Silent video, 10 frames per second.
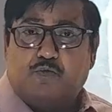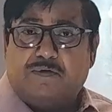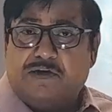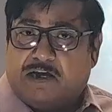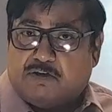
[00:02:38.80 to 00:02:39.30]
to
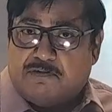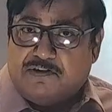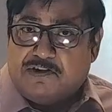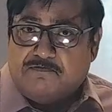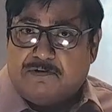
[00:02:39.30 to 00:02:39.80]
be
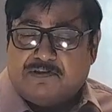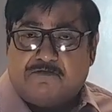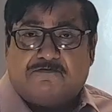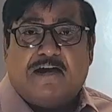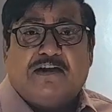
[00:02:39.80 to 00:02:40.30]
acquainted with the
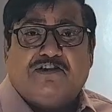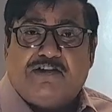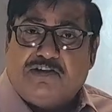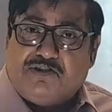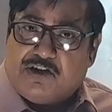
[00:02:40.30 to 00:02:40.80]
facts
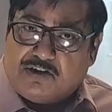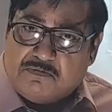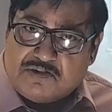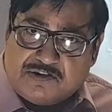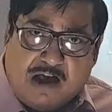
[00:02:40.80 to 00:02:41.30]
and
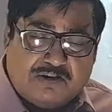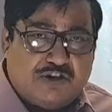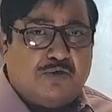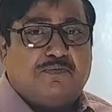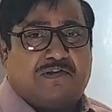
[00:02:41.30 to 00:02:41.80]

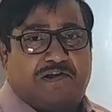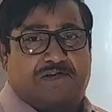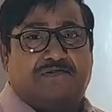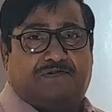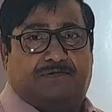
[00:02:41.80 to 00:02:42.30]
circumstances of the
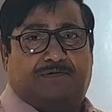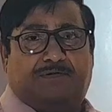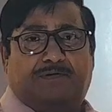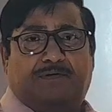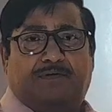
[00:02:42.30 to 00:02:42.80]
case
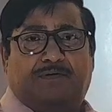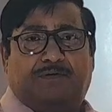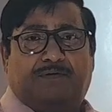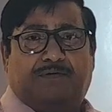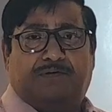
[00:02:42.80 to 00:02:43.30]

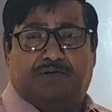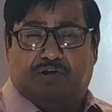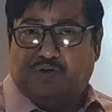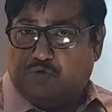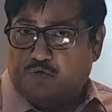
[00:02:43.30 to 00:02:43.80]

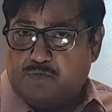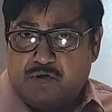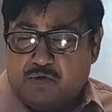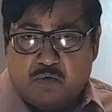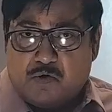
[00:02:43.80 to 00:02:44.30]
is to
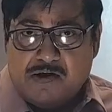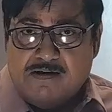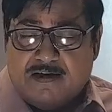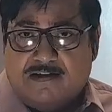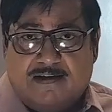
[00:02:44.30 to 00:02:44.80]
be
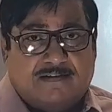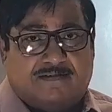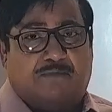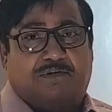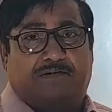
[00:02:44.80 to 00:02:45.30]
orally
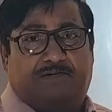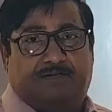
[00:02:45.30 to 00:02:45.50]
examined.